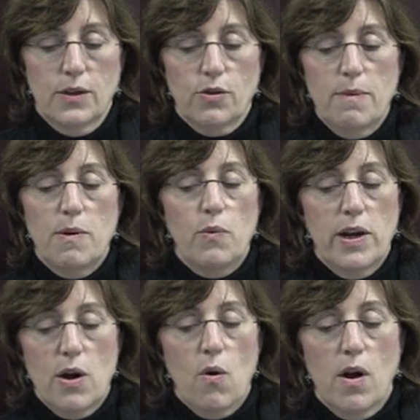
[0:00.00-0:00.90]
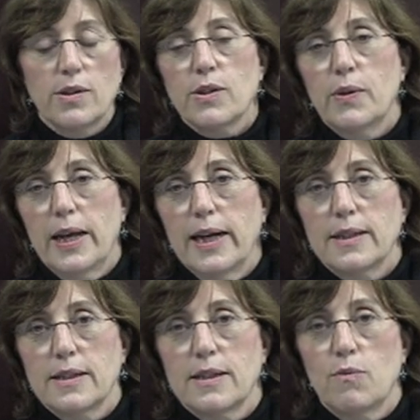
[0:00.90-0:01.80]
Treatment, we know, also
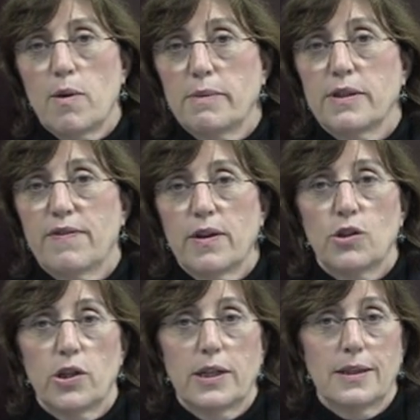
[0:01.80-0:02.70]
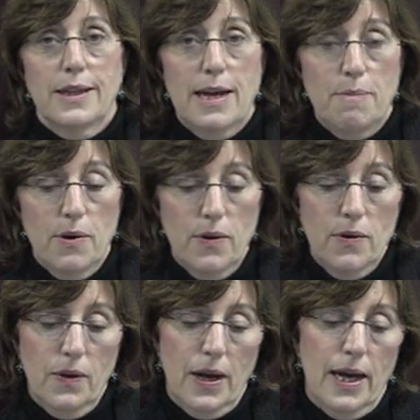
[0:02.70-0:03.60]
enhances the woman's function in
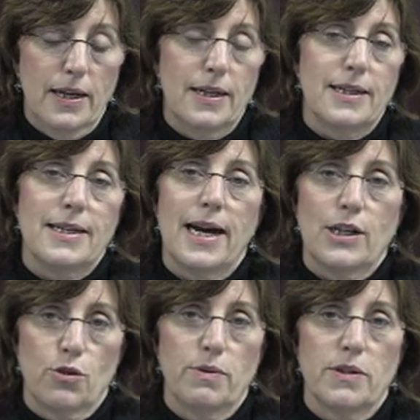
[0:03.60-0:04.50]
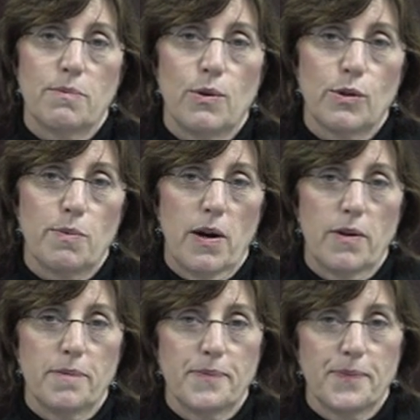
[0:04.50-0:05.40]
labor and in attachment
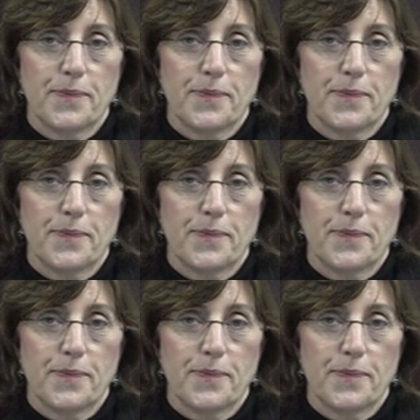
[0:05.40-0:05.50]
postpartum.